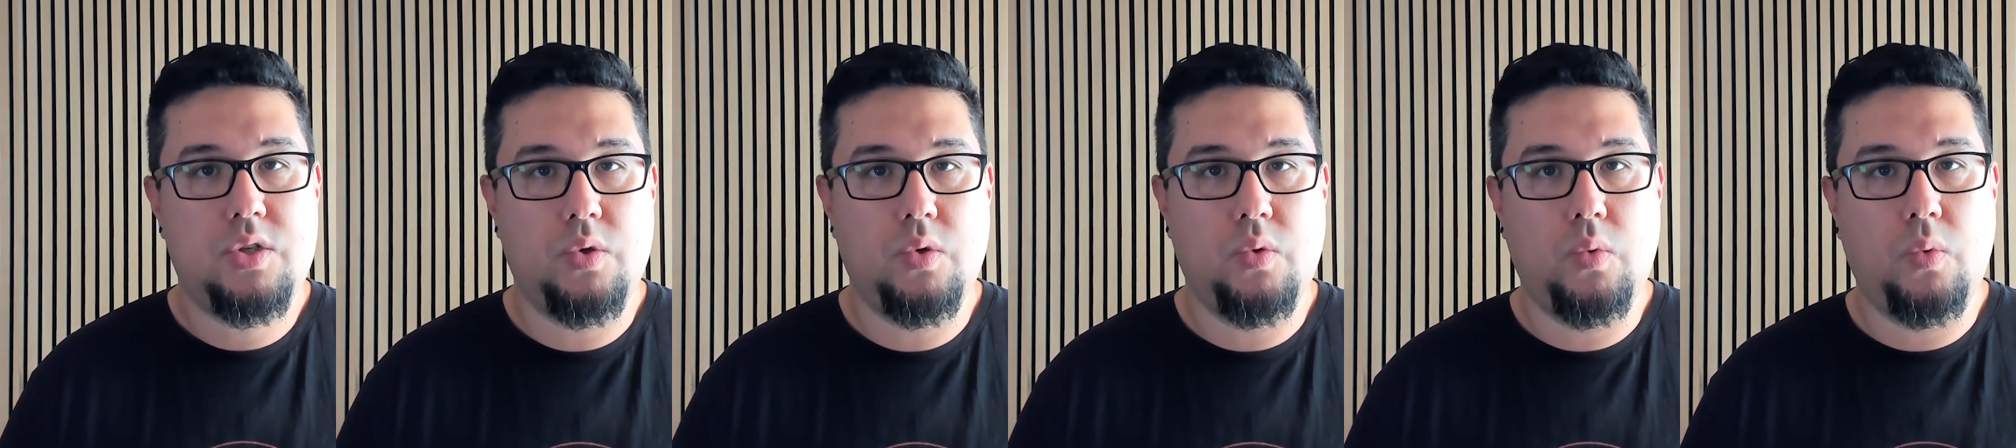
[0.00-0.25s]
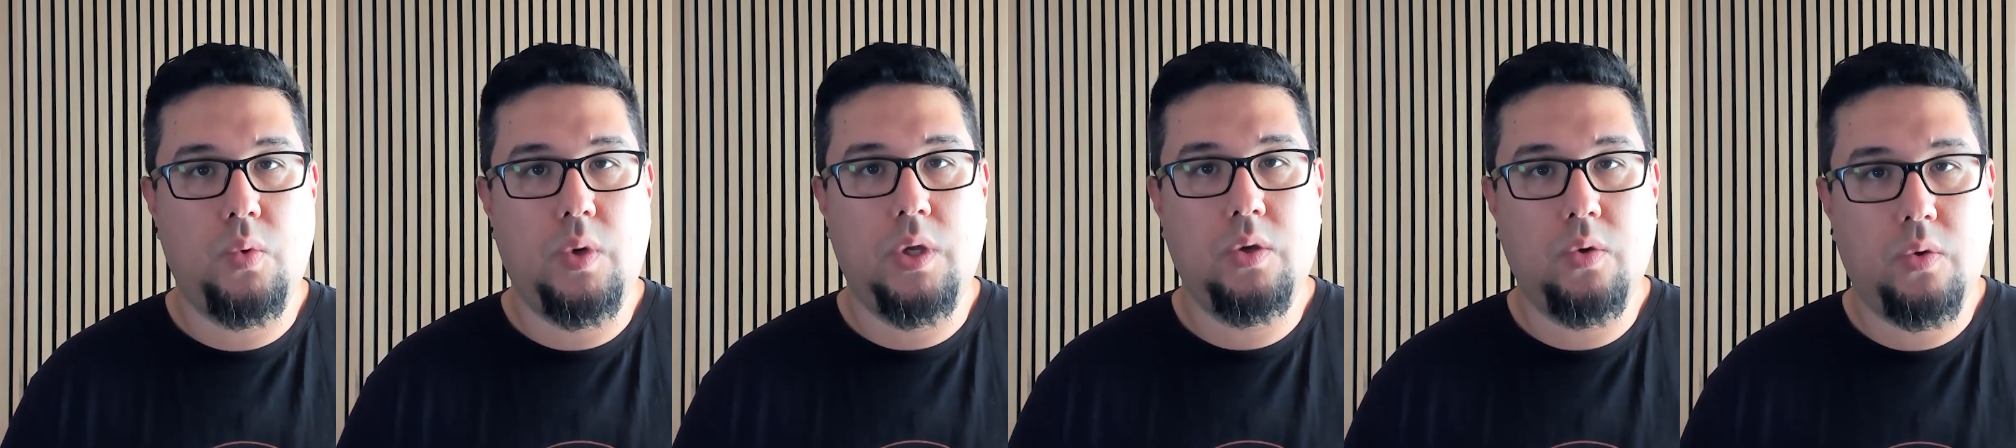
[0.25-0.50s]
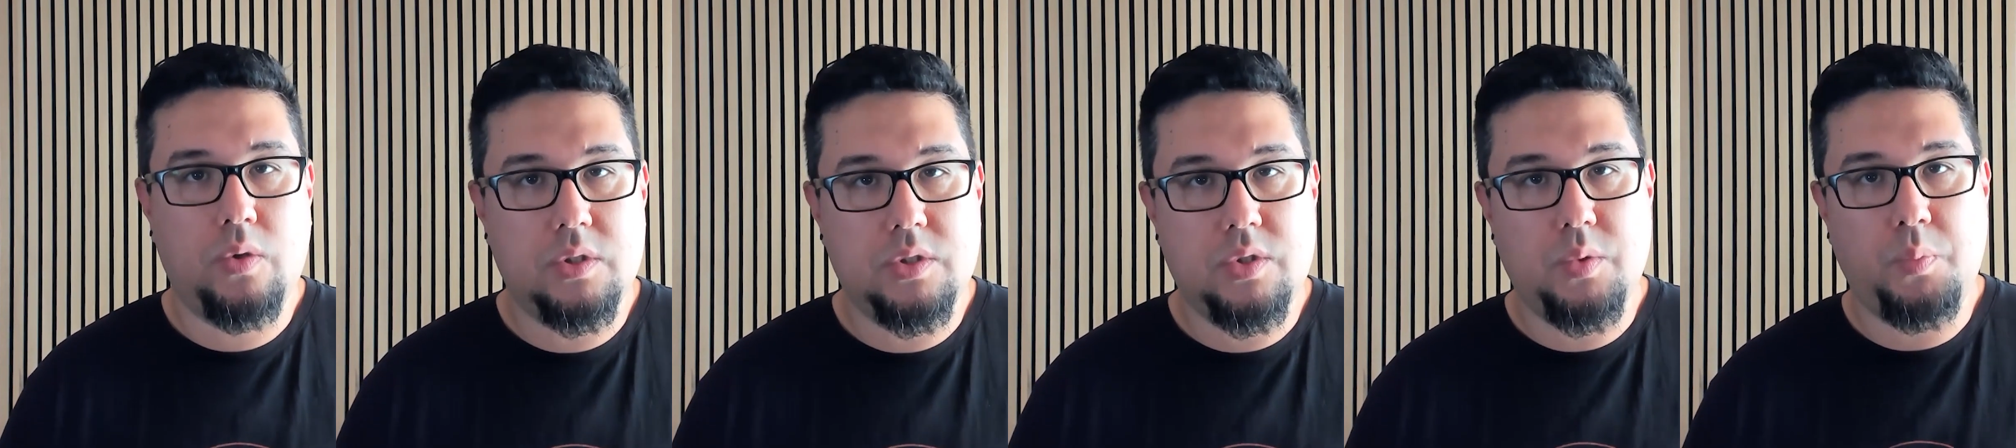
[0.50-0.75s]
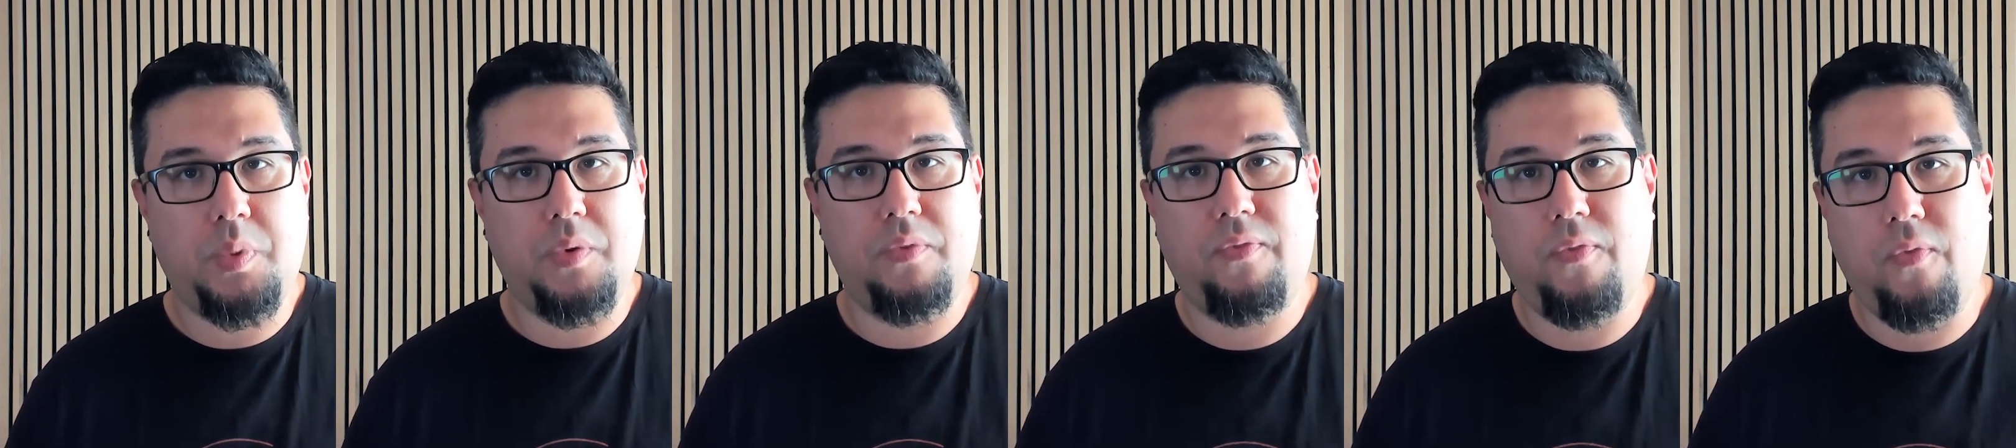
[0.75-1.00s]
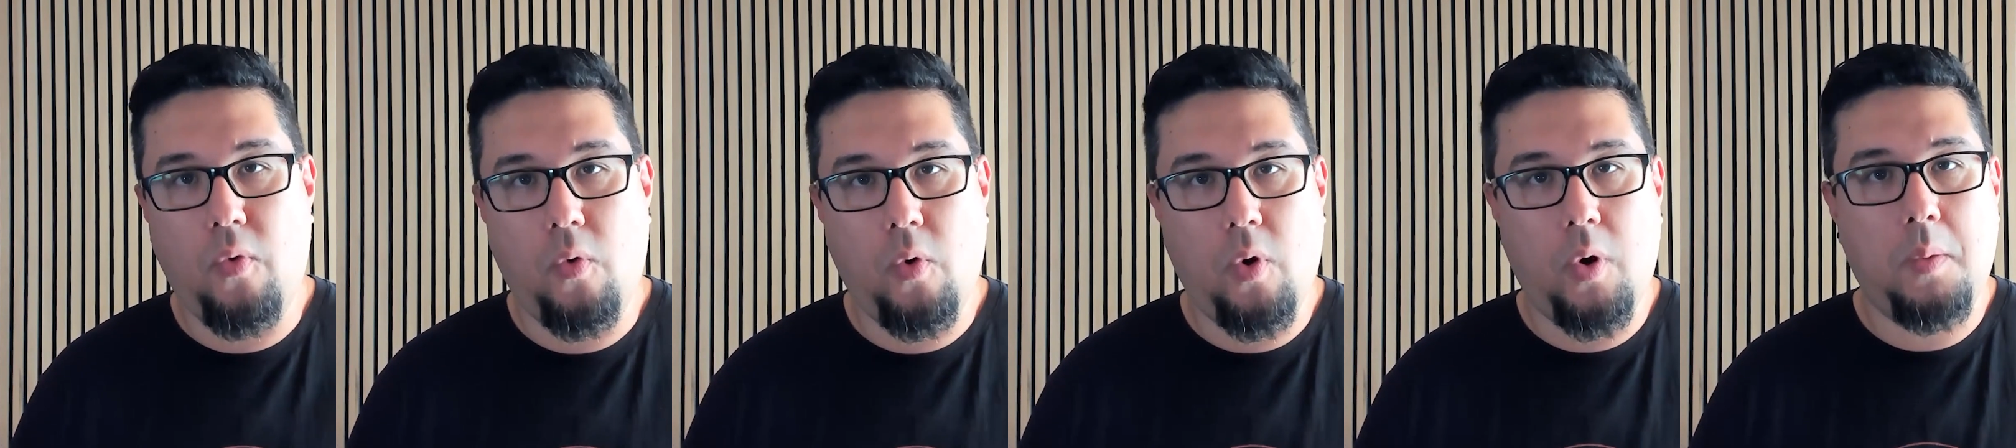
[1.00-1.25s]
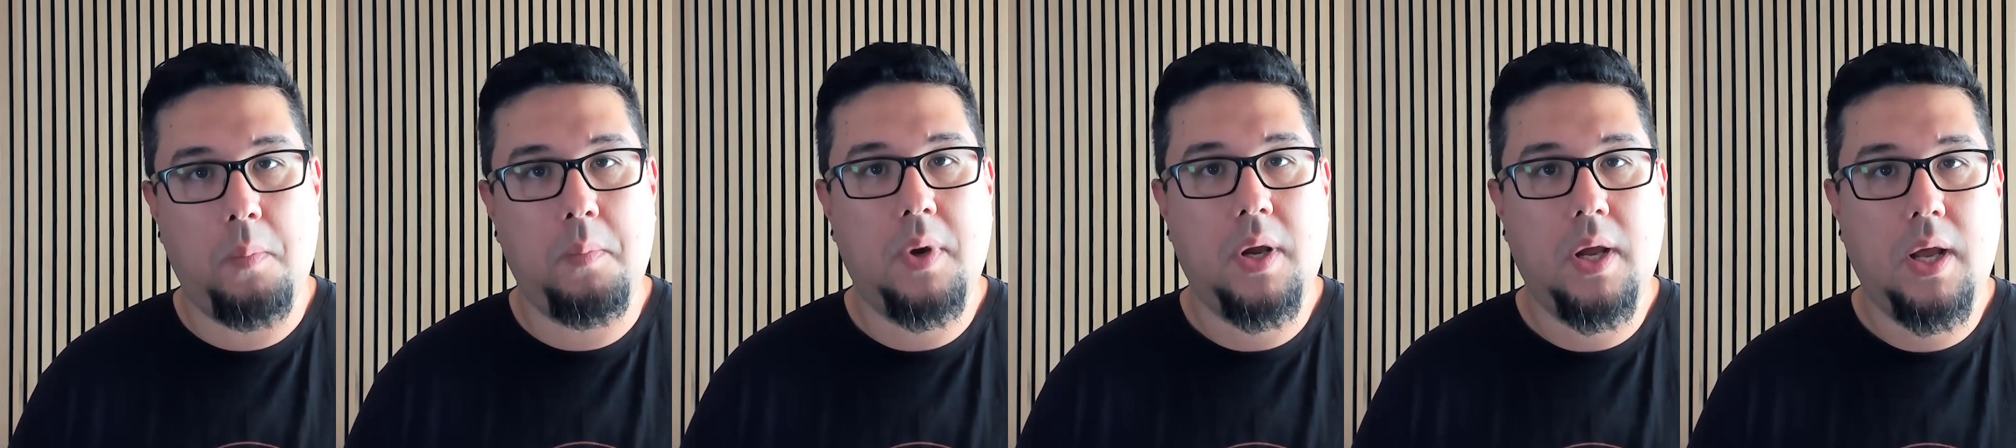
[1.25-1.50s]
in order to
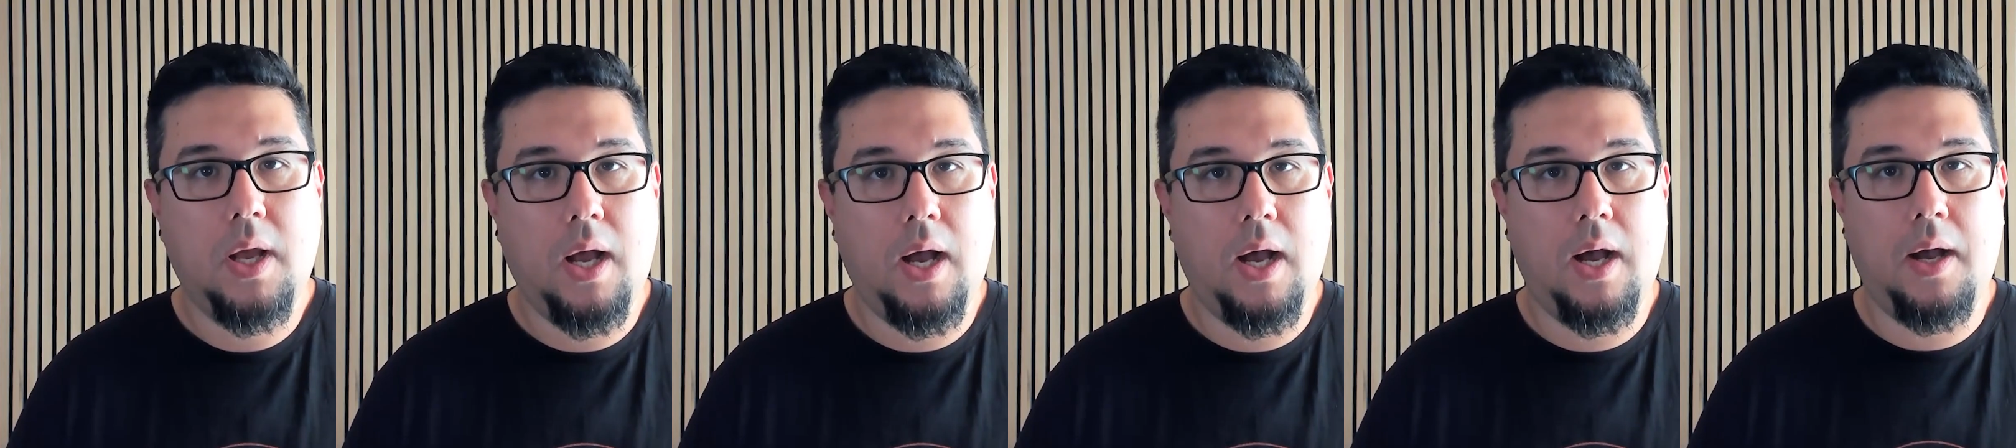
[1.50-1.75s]
perform?